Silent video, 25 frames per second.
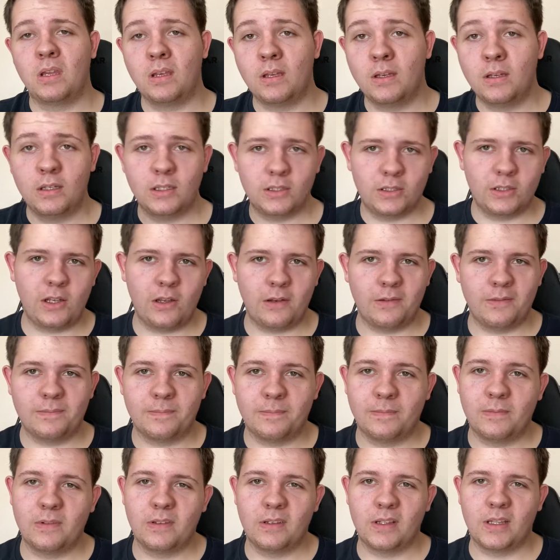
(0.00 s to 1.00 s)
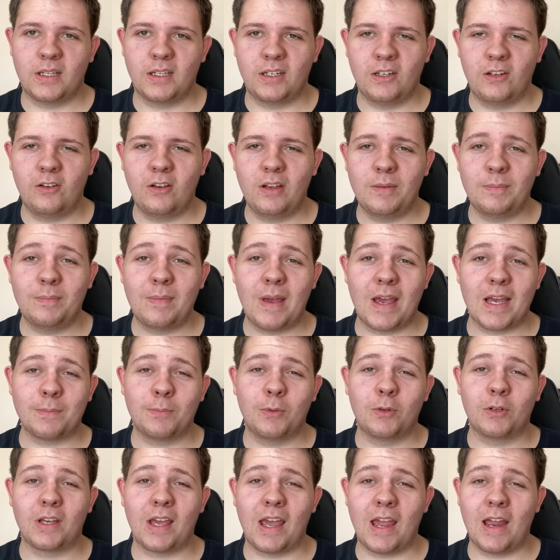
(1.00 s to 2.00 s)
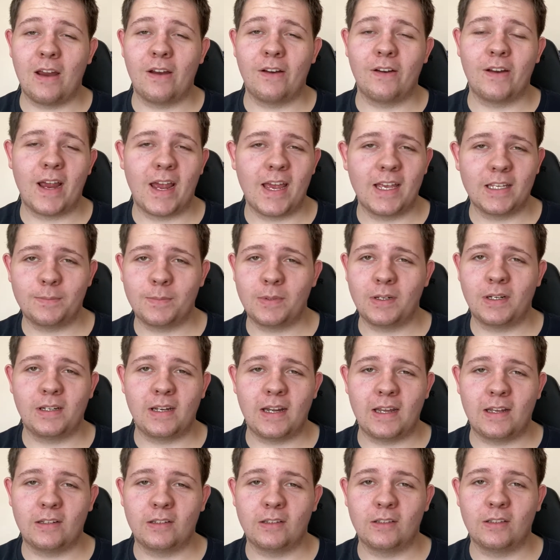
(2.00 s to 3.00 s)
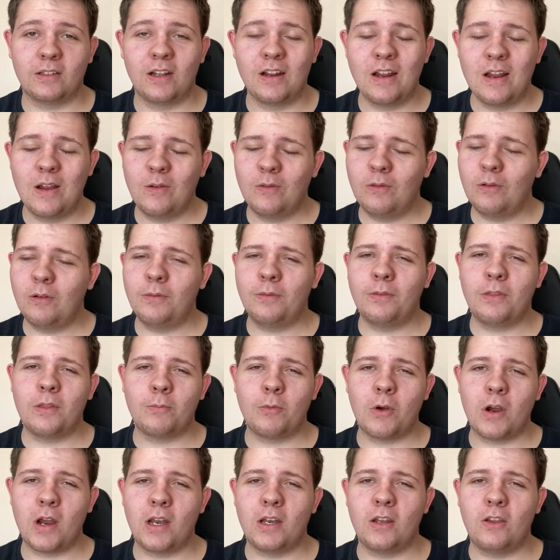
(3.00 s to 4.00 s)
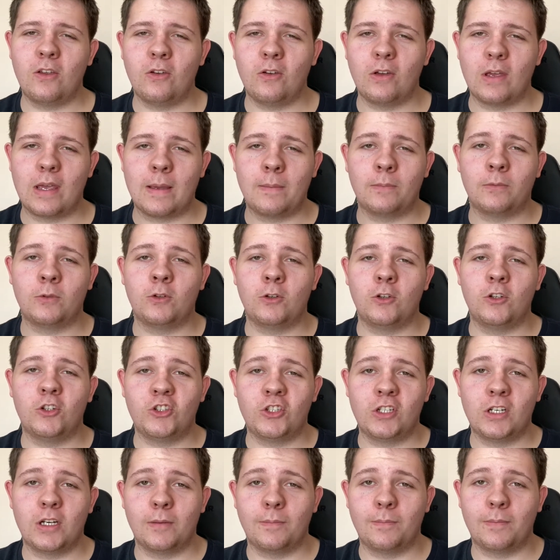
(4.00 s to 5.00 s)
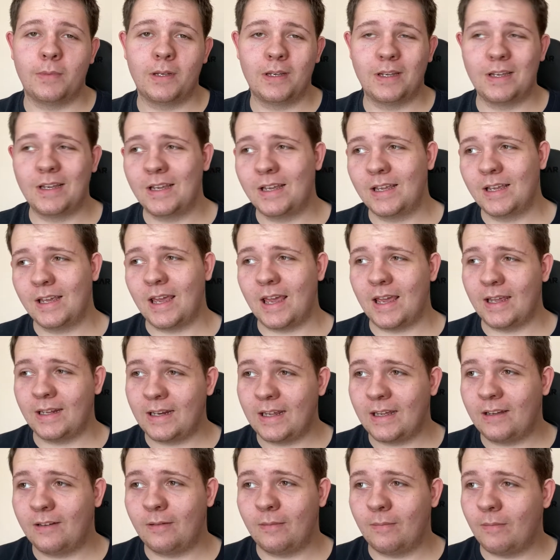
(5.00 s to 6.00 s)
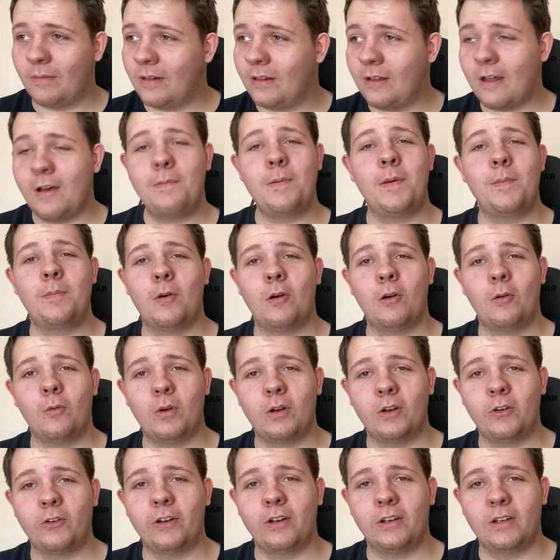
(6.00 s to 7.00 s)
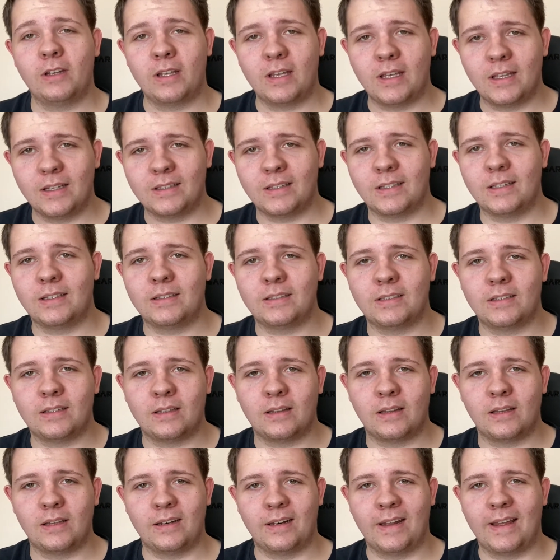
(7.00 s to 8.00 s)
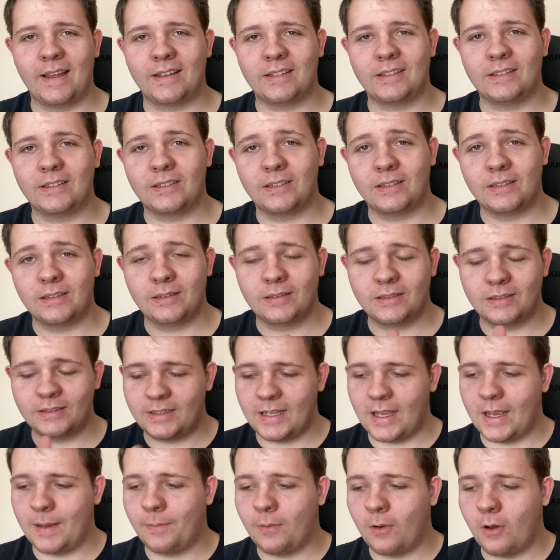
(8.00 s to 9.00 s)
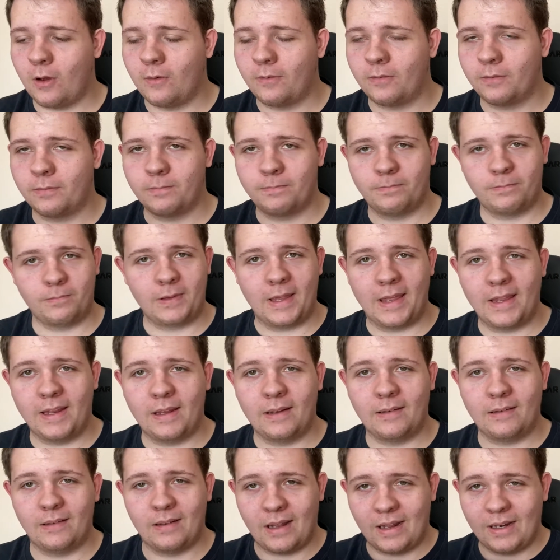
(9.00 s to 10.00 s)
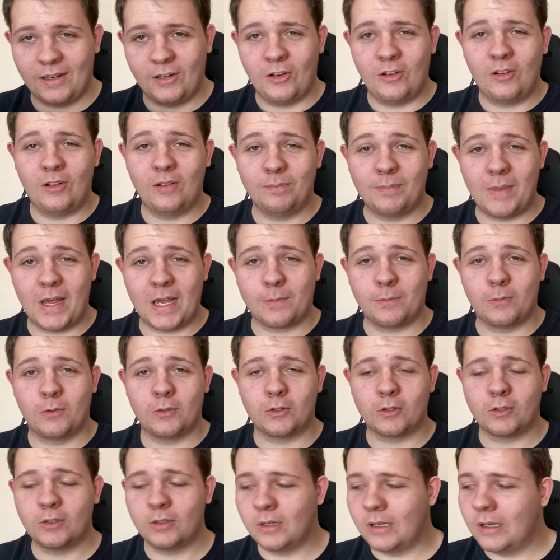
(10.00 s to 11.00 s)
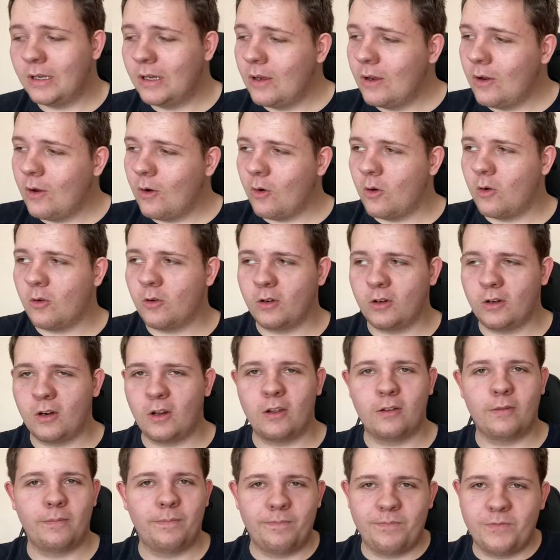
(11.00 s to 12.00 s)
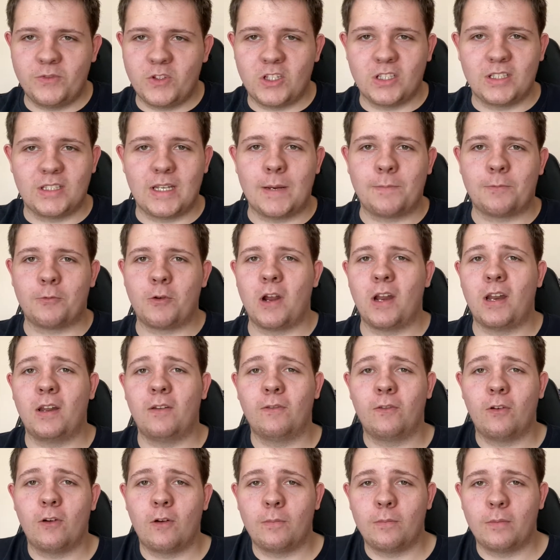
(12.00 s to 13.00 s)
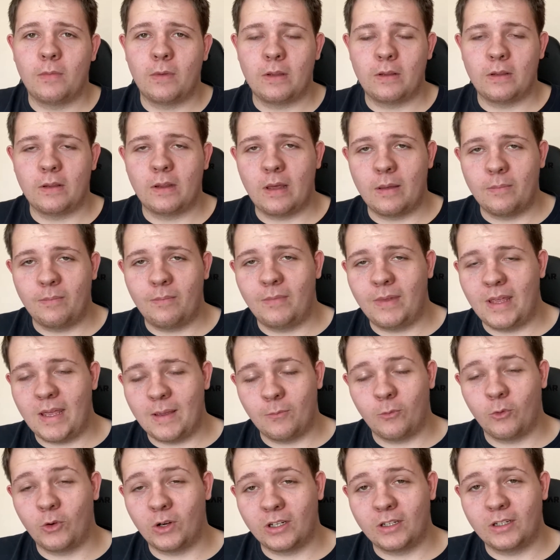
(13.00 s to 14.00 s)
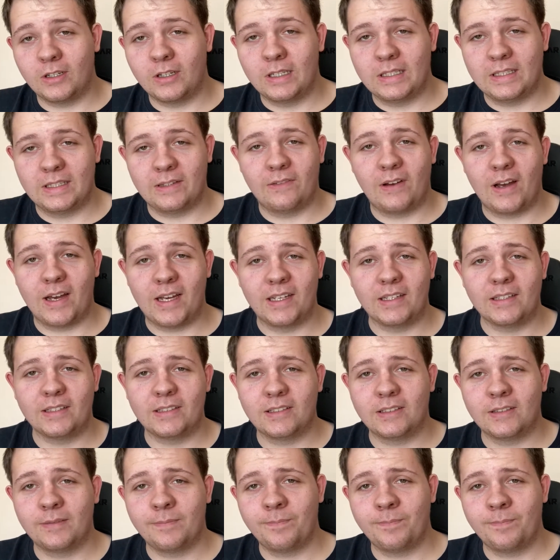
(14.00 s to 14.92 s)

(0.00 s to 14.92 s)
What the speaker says: So, the new MacBook Air has been announced with the brand new M2 chip. And now, a lot of people are wondering, is this the next step of getting a new MacBook or, just upgrading from an M1 device?